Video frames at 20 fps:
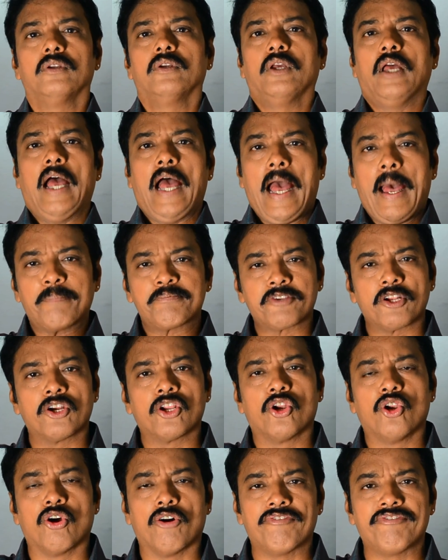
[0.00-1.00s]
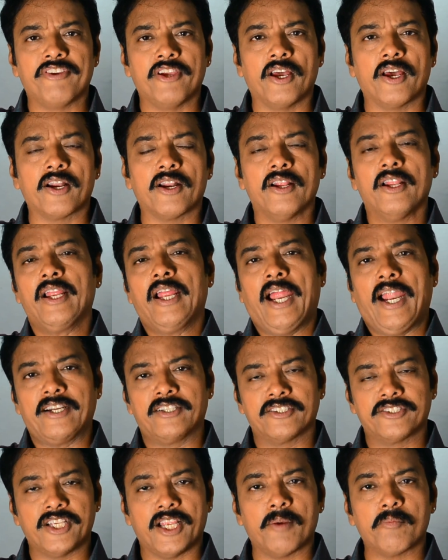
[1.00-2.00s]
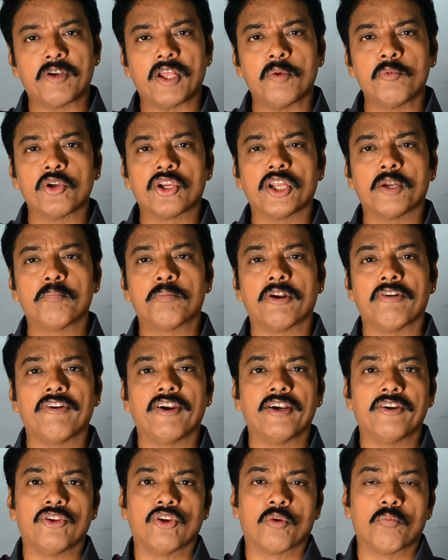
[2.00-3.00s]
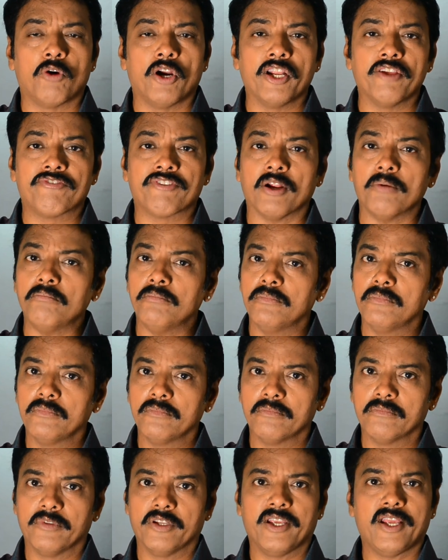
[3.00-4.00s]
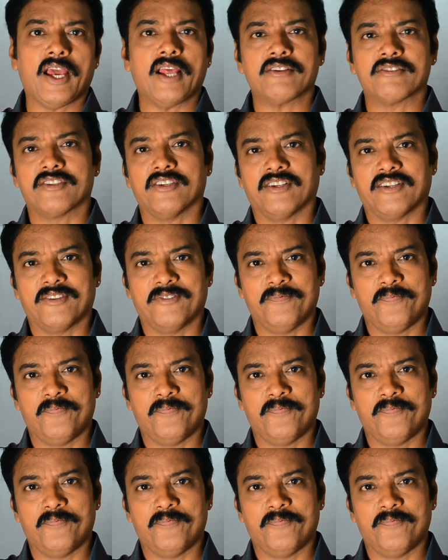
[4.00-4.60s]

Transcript: Absolutely no fear. At the same time, you can prevent your body from cancer.